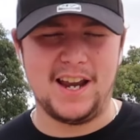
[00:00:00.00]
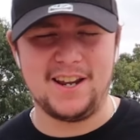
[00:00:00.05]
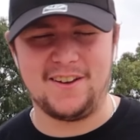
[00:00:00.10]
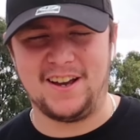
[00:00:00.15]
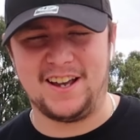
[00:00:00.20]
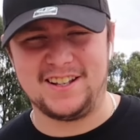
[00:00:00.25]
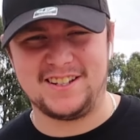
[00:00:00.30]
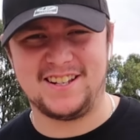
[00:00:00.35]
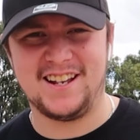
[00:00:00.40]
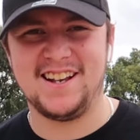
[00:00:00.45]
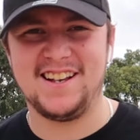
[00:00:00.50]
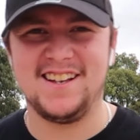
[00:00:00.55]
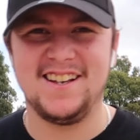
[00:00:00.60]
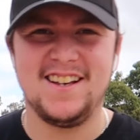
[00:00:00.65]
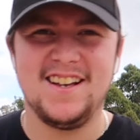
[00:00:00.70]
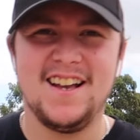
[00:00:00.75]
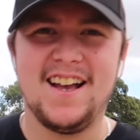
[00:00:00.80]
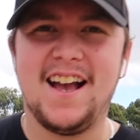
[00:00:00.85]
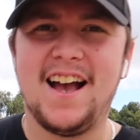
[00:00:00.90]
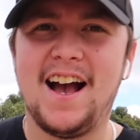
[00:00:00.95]
Anyways,
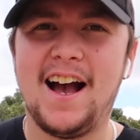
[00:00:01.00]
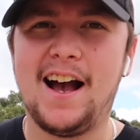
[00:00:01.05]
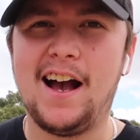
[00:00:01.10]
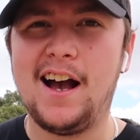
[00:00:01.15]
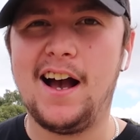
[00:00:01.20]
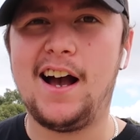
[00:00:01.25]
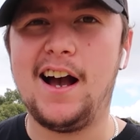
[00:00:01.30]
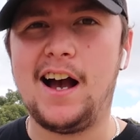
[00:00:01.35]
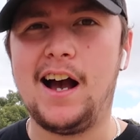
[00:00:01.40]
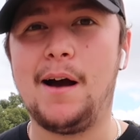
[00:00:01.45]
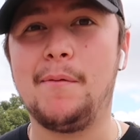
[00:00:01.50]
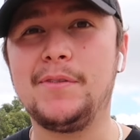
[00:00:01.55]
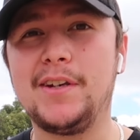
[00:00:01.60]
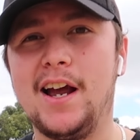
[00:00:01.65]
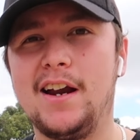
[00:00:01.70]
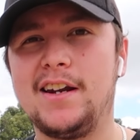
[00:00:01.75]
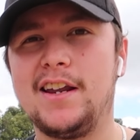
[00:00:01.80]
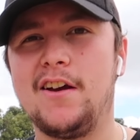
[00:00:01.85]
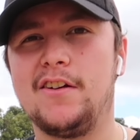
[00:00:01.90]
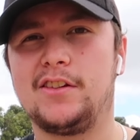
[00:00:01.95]
I'm
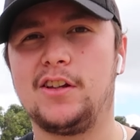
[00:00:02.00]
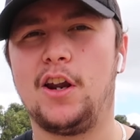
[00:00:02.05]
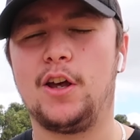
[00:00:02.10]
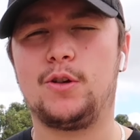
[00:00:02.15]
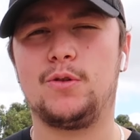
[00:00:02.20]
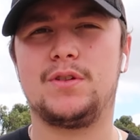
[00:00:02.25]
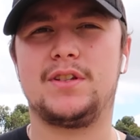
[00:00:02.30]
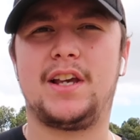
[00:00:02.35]
down here at the local